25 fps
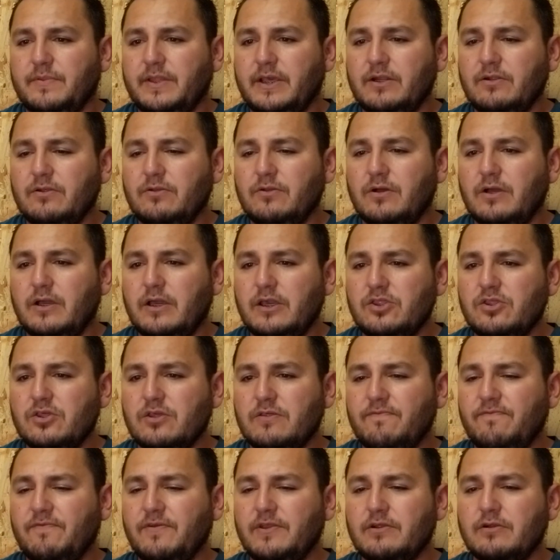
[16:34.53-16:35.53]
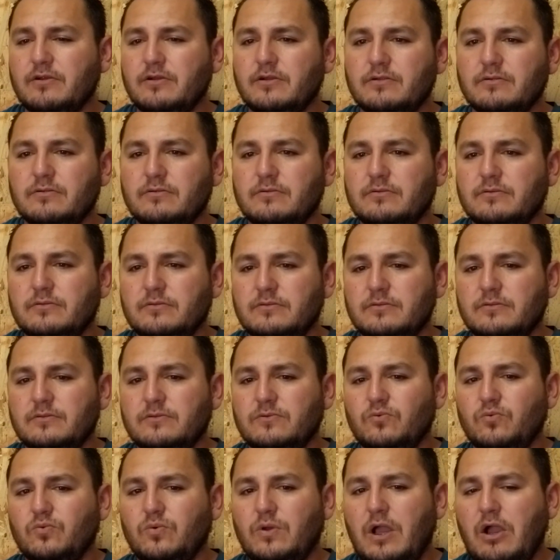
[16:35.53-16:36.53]
I don't know. I just figured,
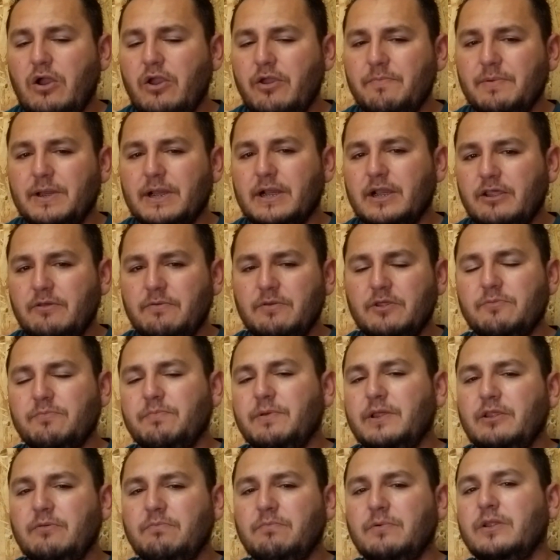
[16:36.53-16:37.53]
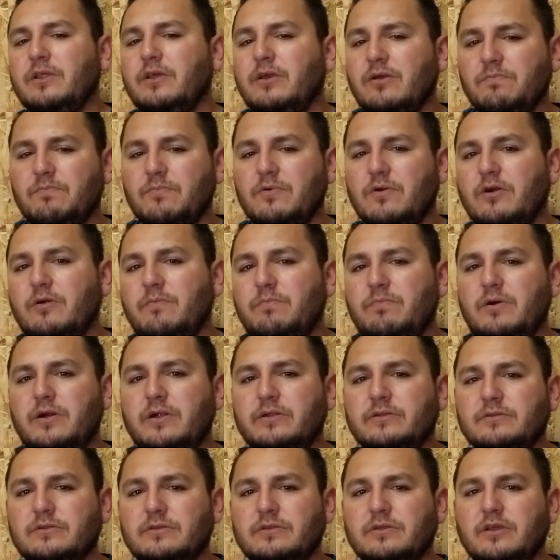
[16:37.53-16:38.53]
how am I gonna be spending money on car
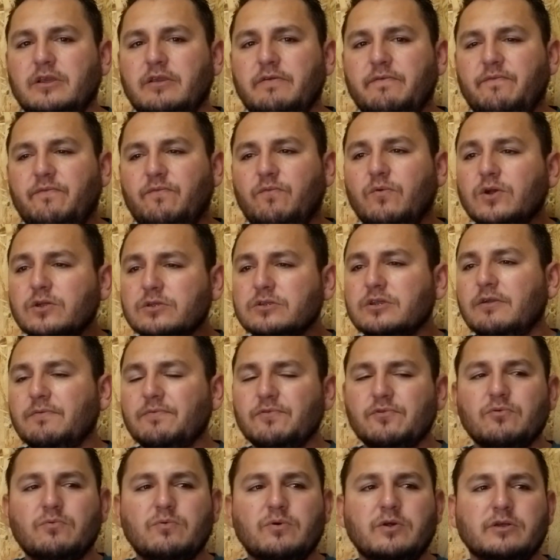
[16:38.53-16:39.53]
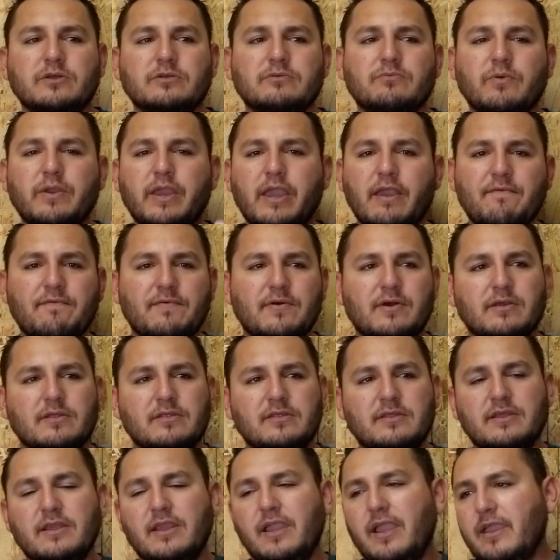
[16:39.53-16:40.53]
parts? If worst comes to worst, we have a
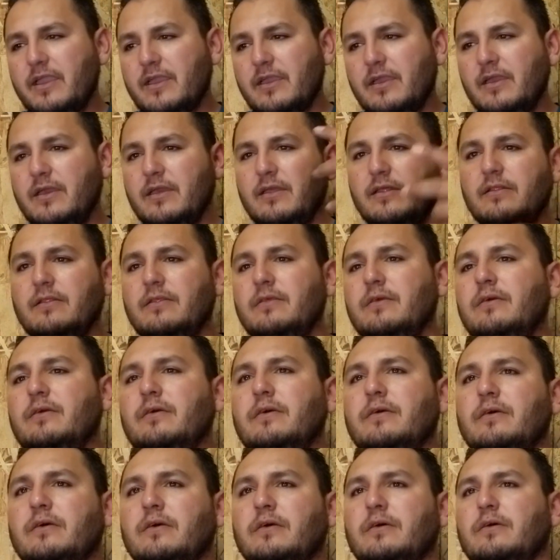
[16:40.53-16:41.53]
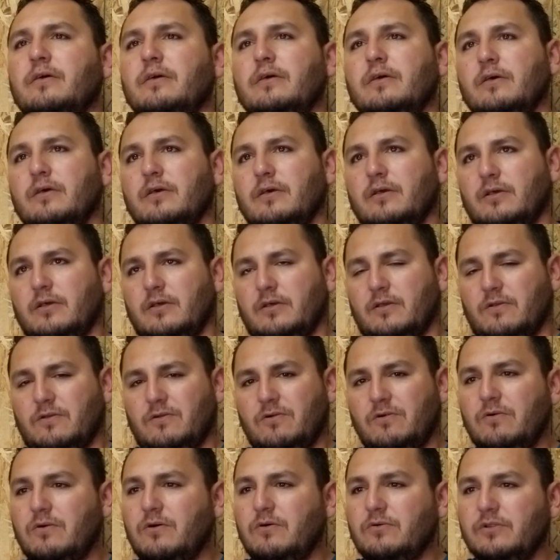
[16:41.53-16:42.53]
second
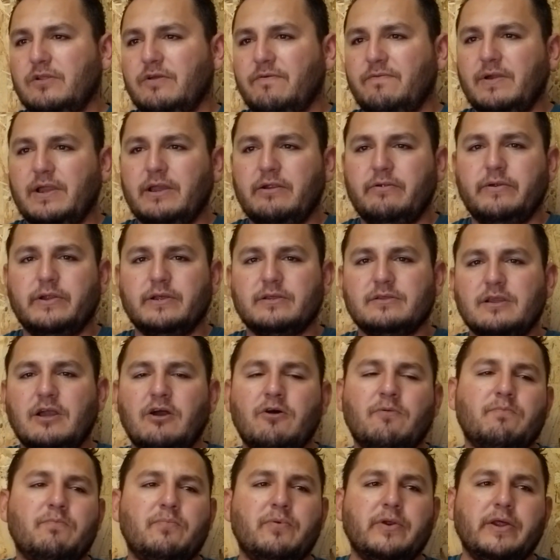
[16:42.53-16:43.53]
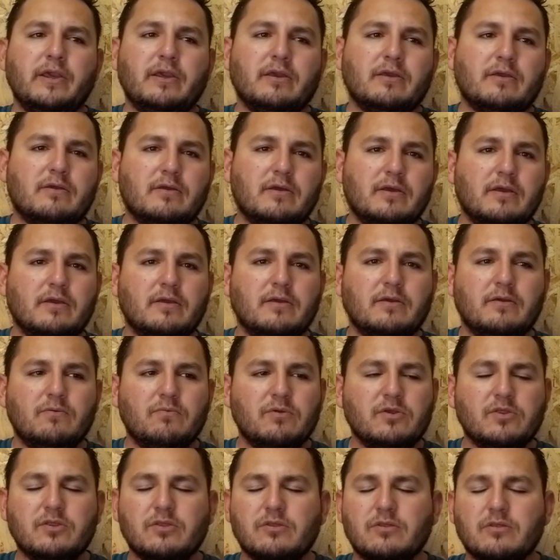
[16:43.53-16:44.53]
coronavirus outbreak,
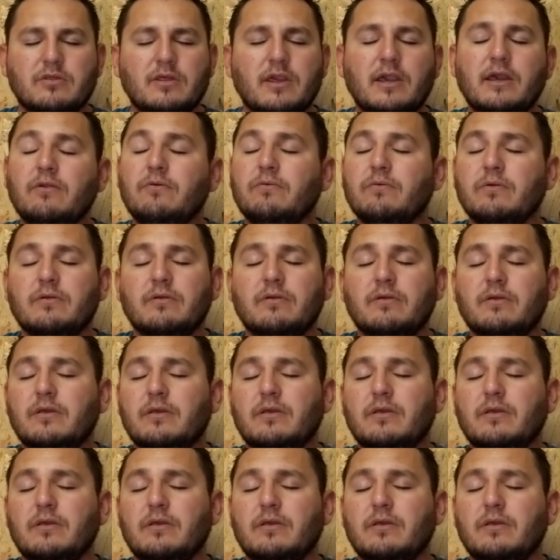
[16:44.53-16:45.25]
which I don't.